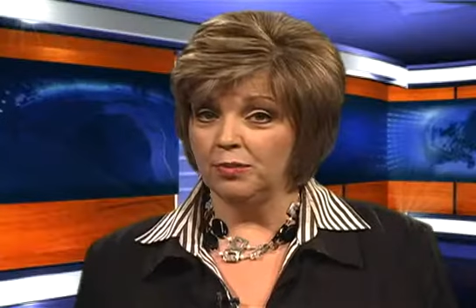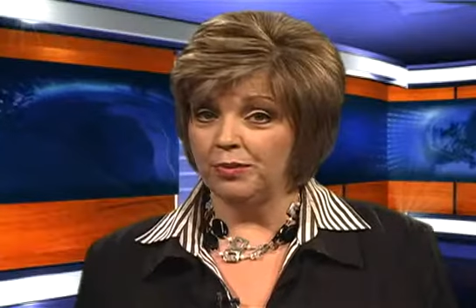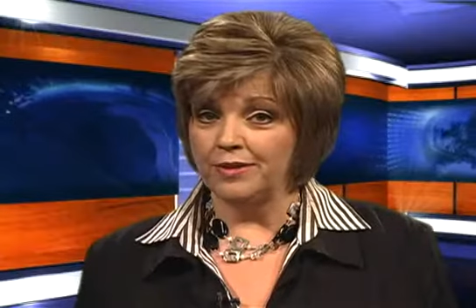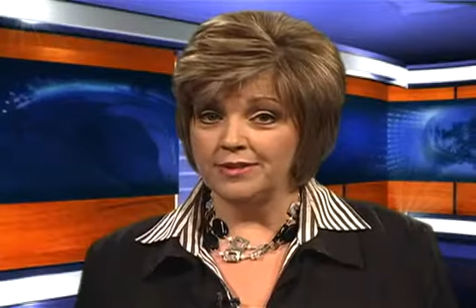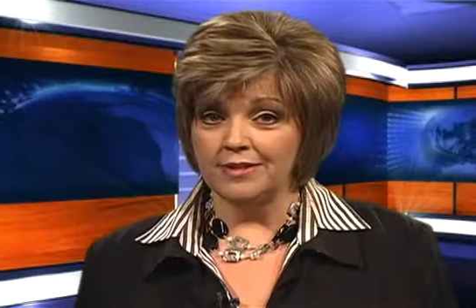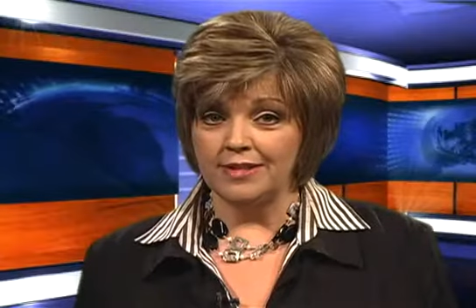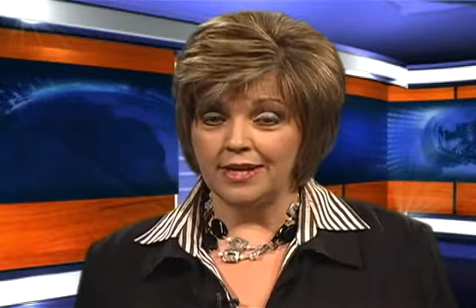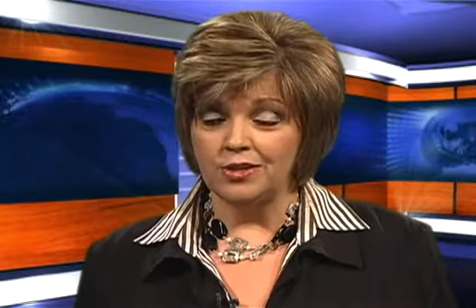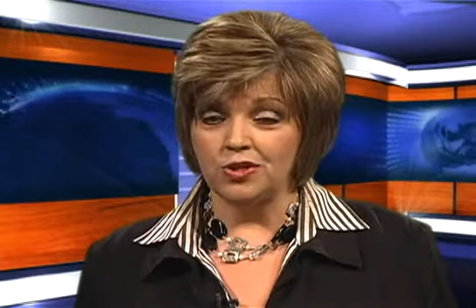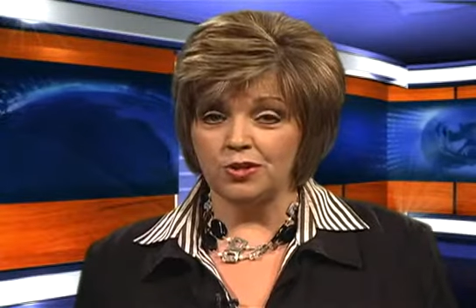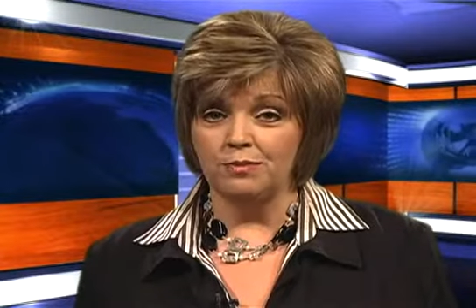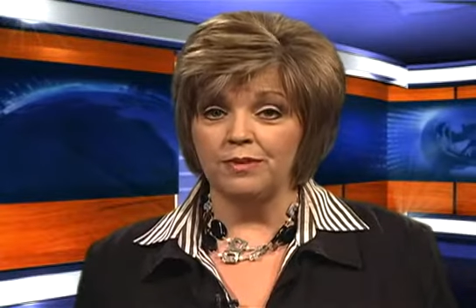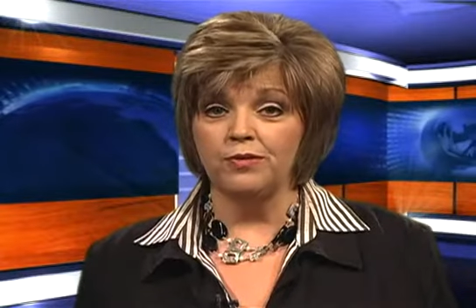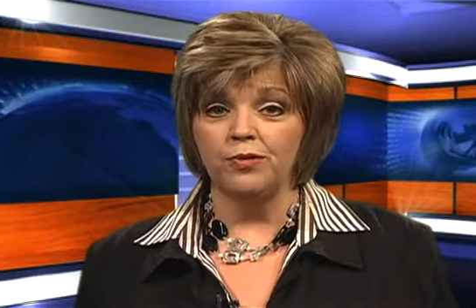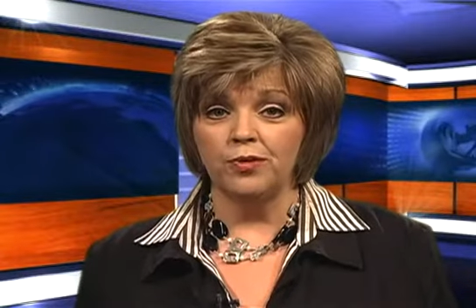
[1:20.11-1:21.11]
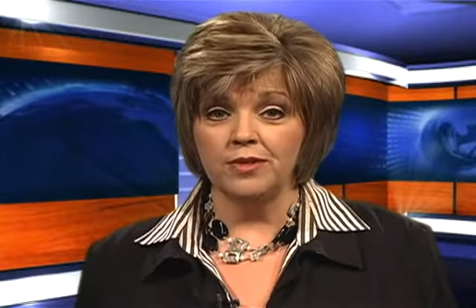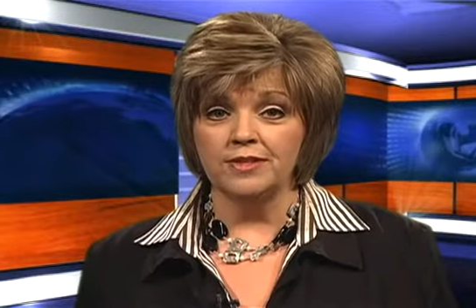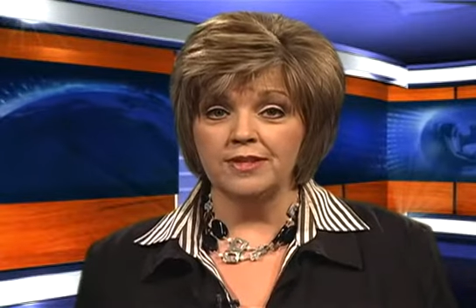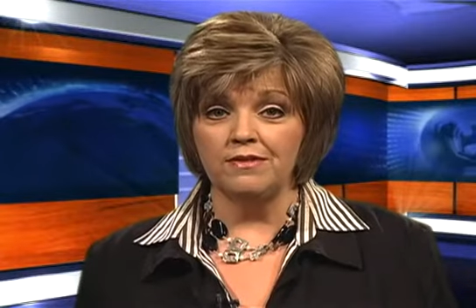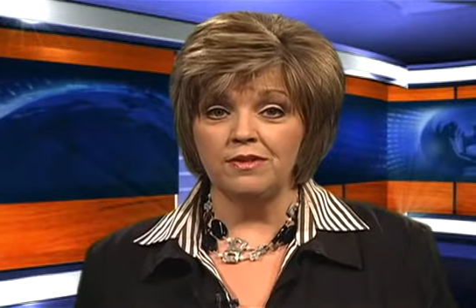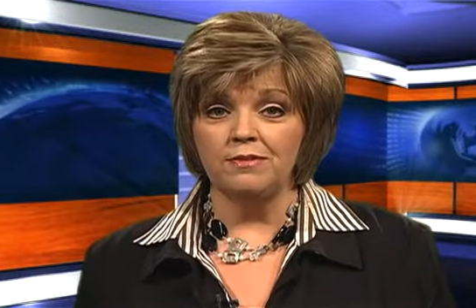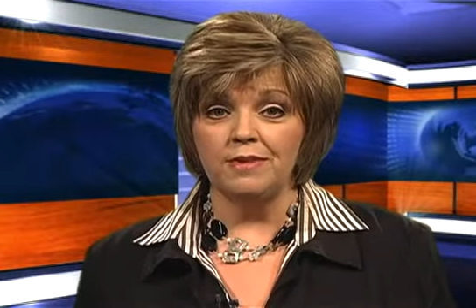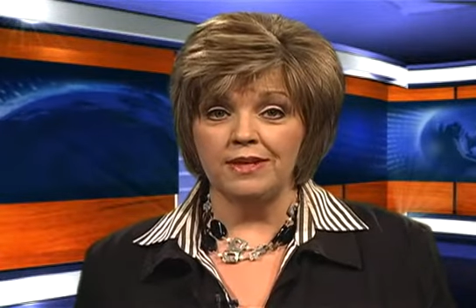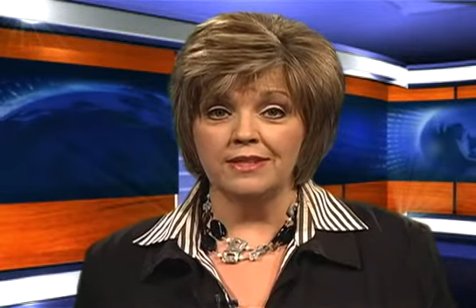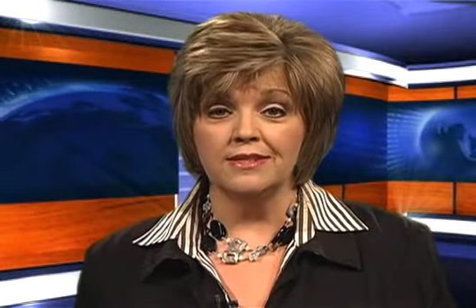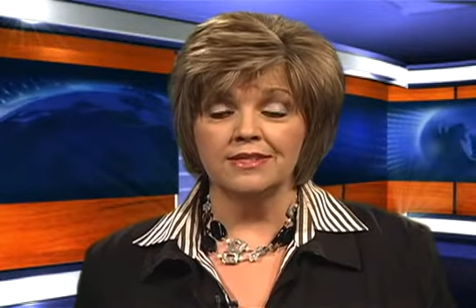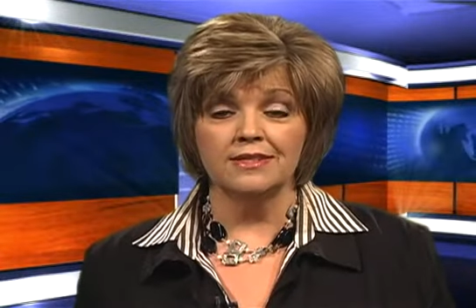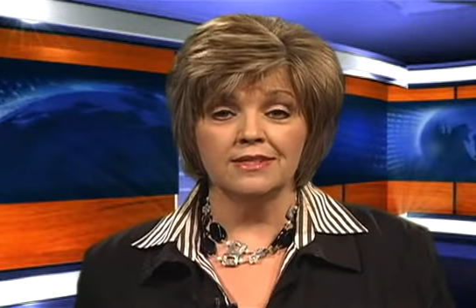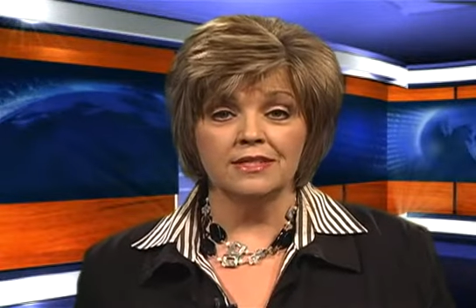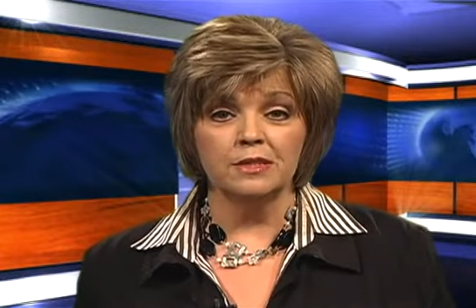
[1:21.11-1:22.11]
presentation before the 7 minutes
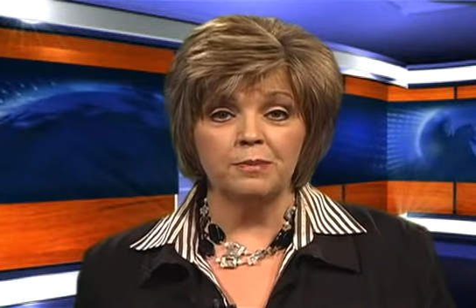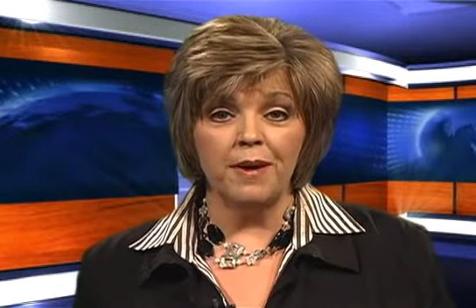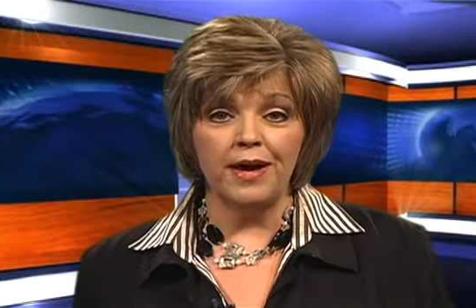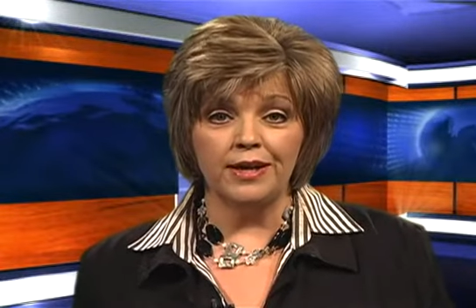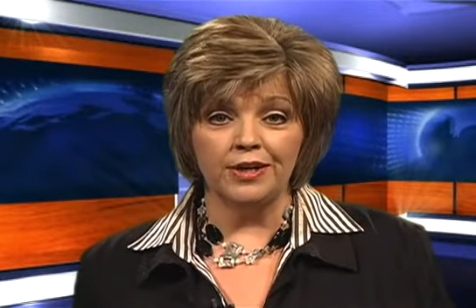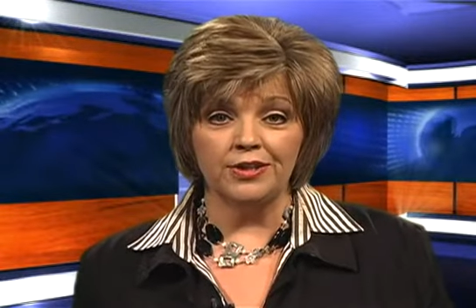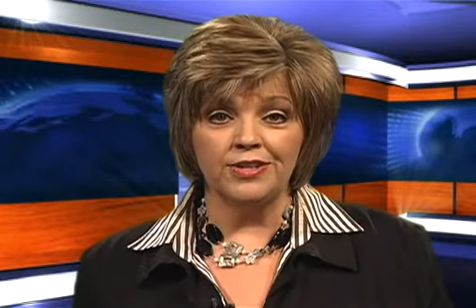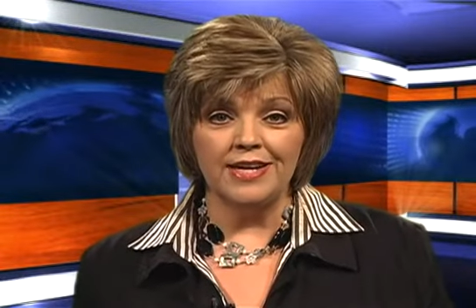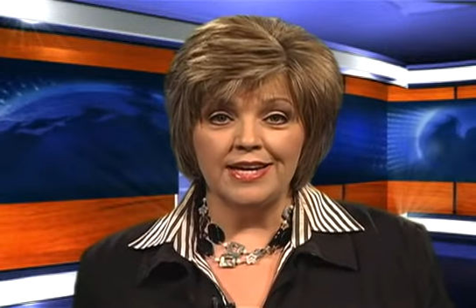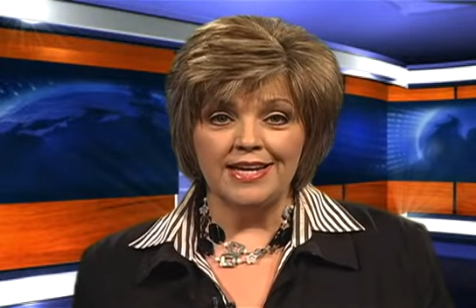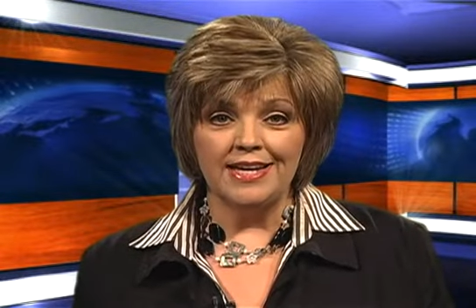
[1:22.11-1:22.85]
has expired,